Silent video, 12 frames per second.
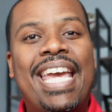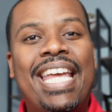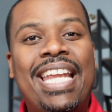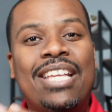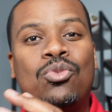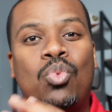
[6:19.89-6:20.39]

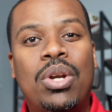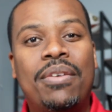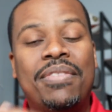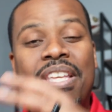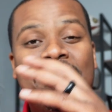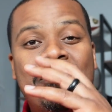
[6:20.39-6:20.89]
it is one
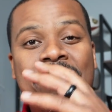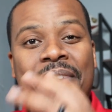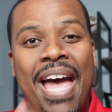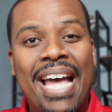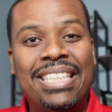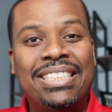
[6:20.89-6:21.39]
of the
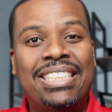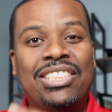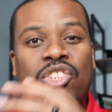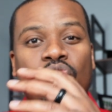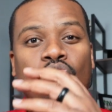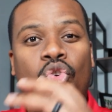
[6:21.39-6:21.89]

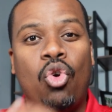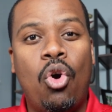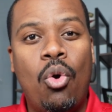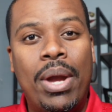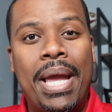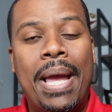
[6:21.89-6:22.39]
fastest
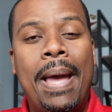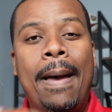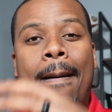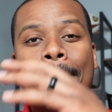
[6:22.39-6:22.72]
growing